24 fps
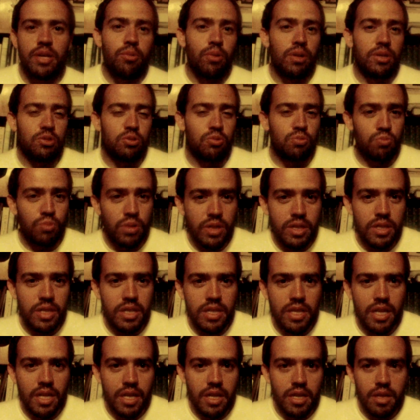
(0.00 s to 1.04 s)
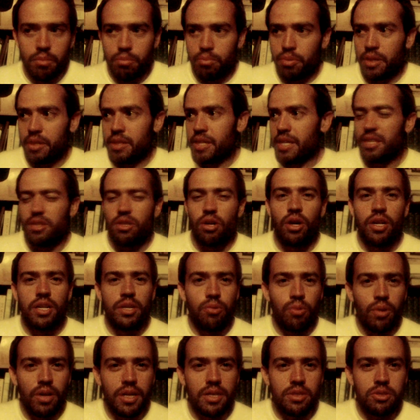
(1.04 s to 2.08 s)
He wasn't really, but they thought
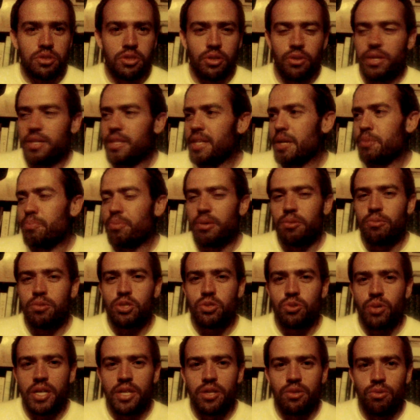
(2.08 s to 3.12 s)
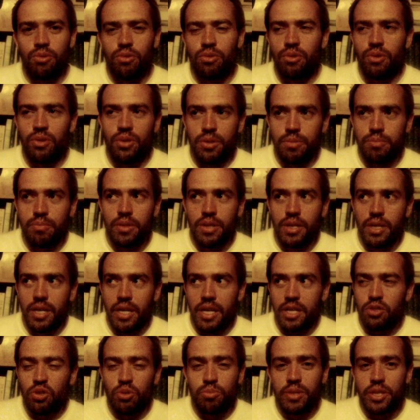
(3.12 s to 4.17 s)
he was, so they put a restraining order on him
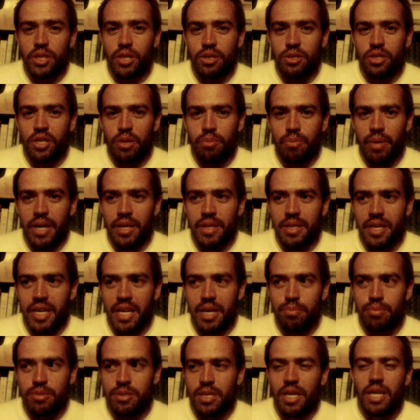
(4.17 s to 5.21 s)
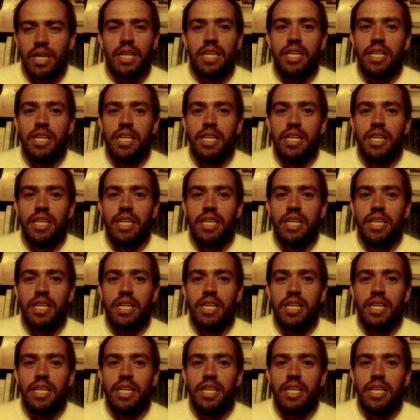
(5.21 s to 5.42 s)
and told him he couldn't come back to the campus.